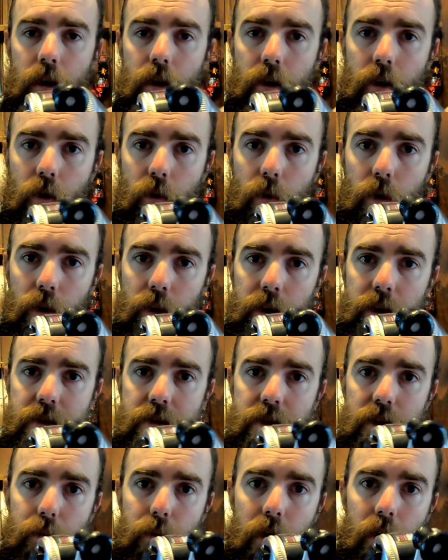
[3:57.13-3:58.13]
you'll
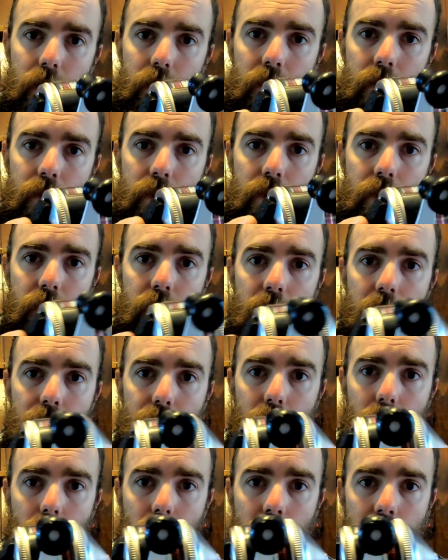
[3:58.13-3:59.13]
release the button, and
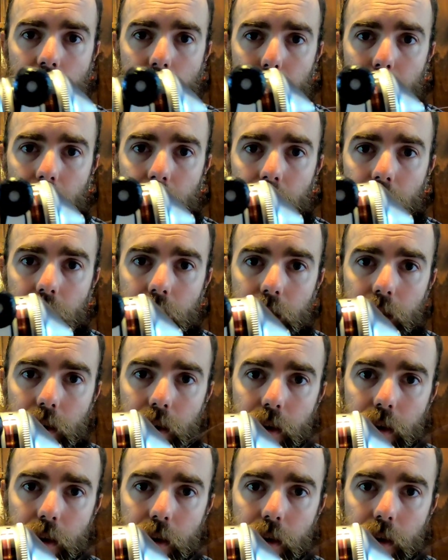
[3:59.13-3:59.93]
what will happen